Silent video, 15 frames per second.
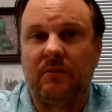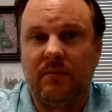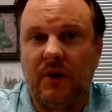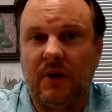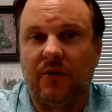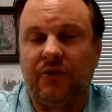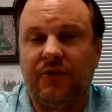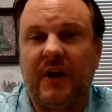
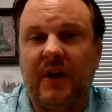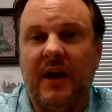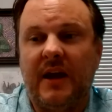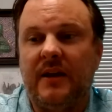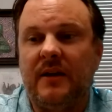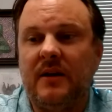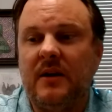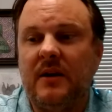to
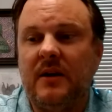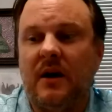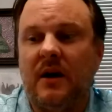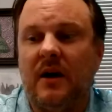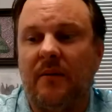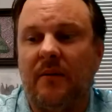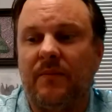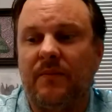stay,
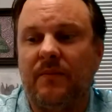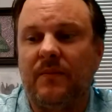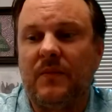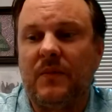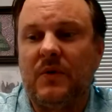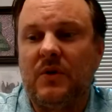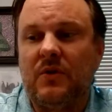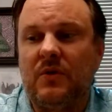
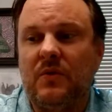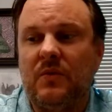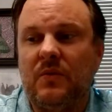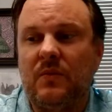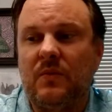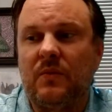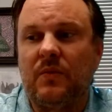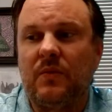
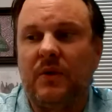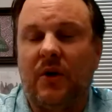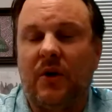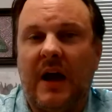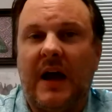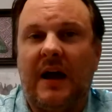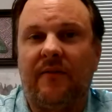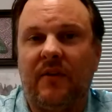
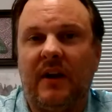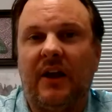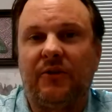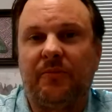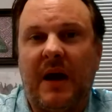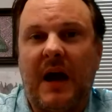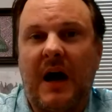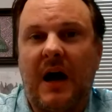have
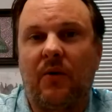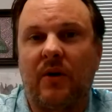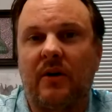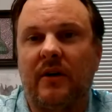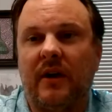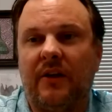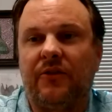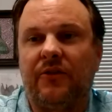less
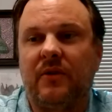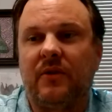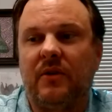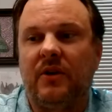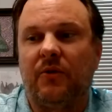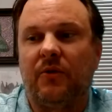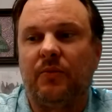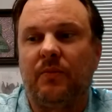power and less,
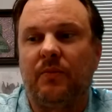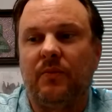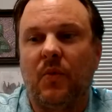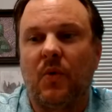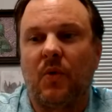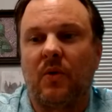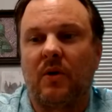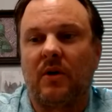
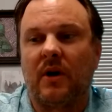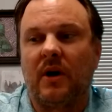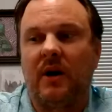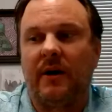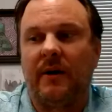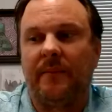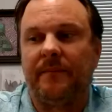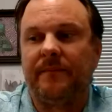more,
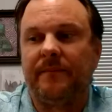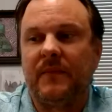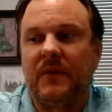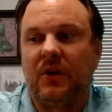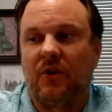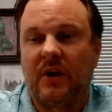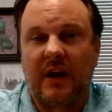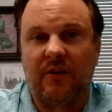
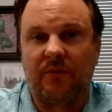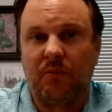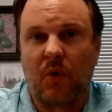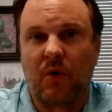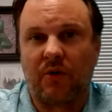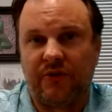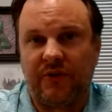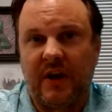kind of
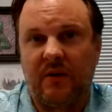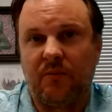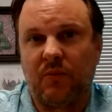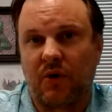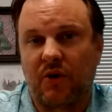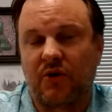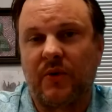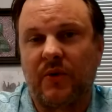more stay
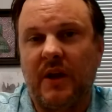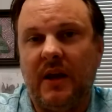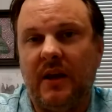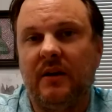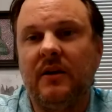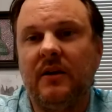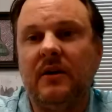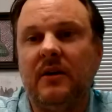more
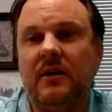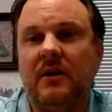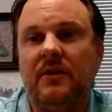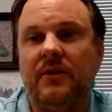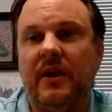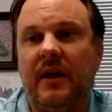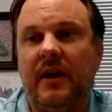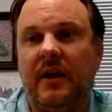green
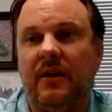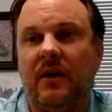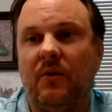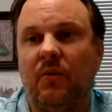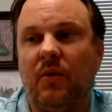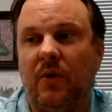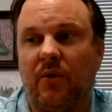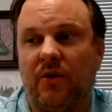
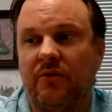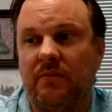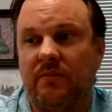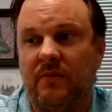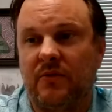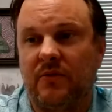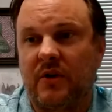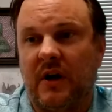than we were
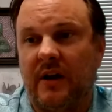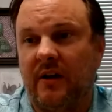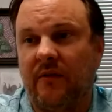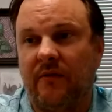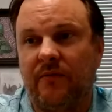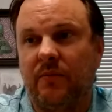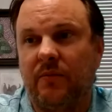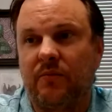kind
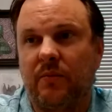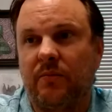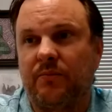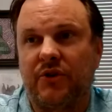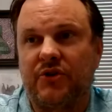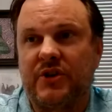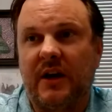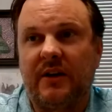of
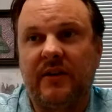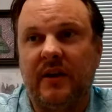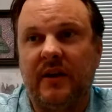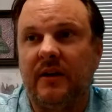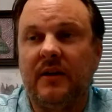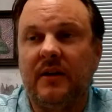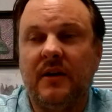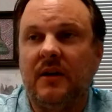
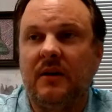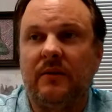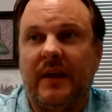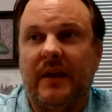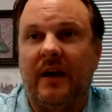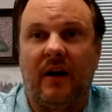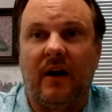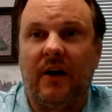projecting.
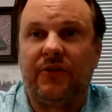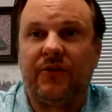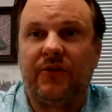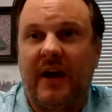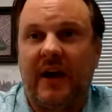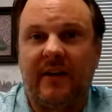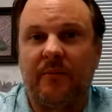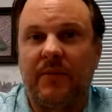That
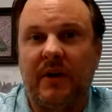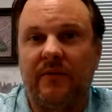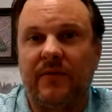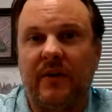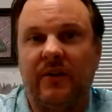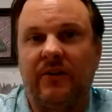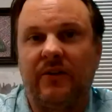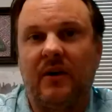also had the
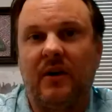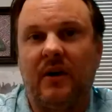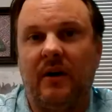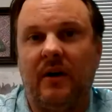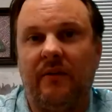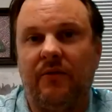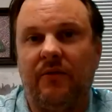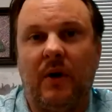benefits
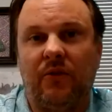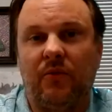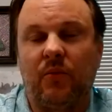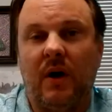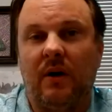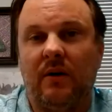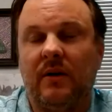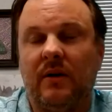of
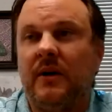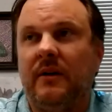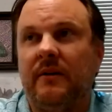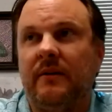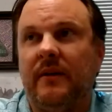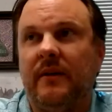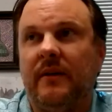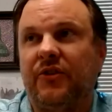as well.
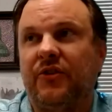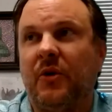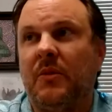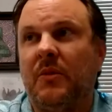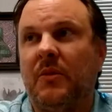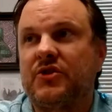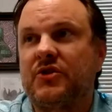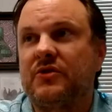Not
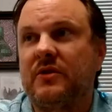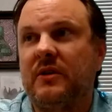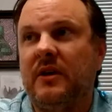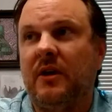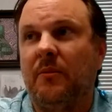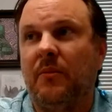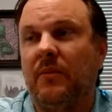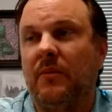so much,
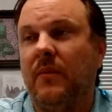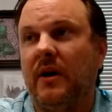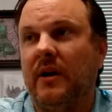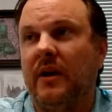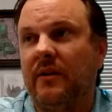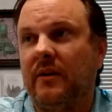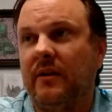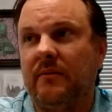
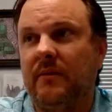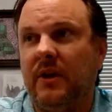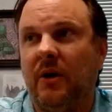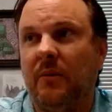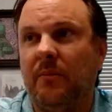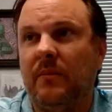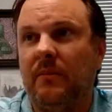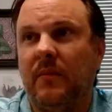
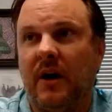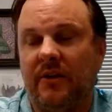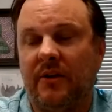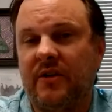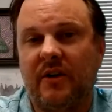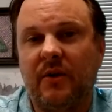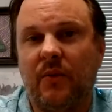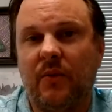
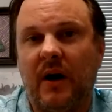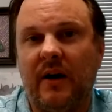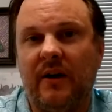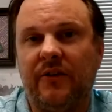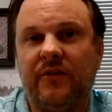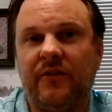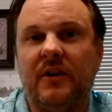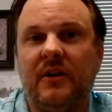monetary
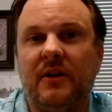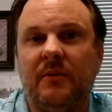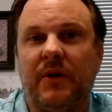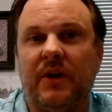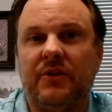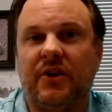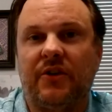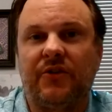wise,
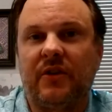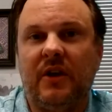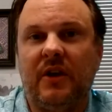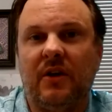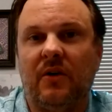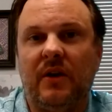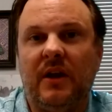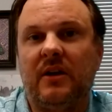but
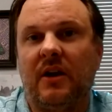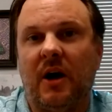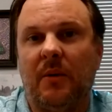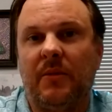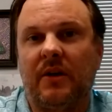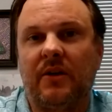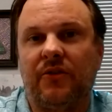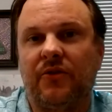just,
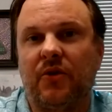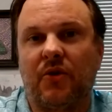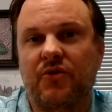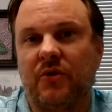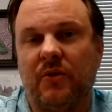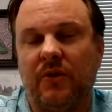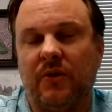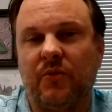economic and
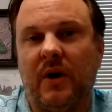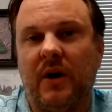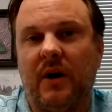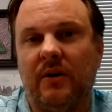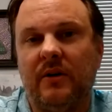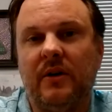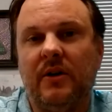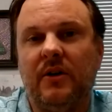social as
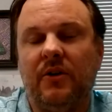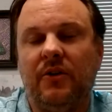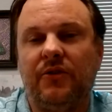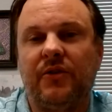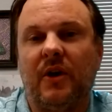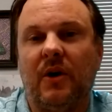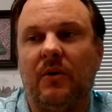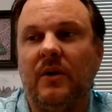well.
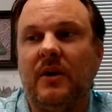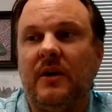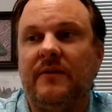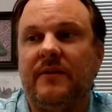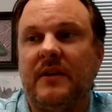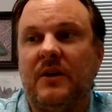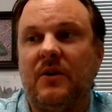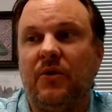So
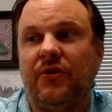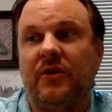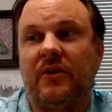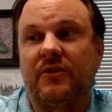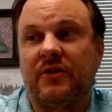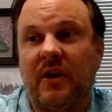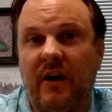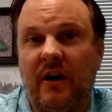there
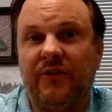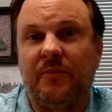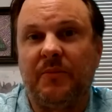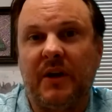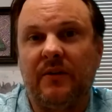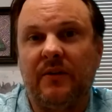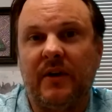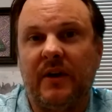was tons
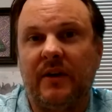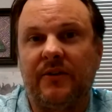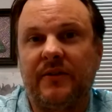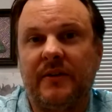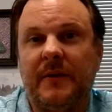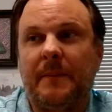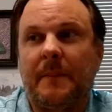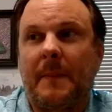of
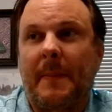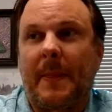benefits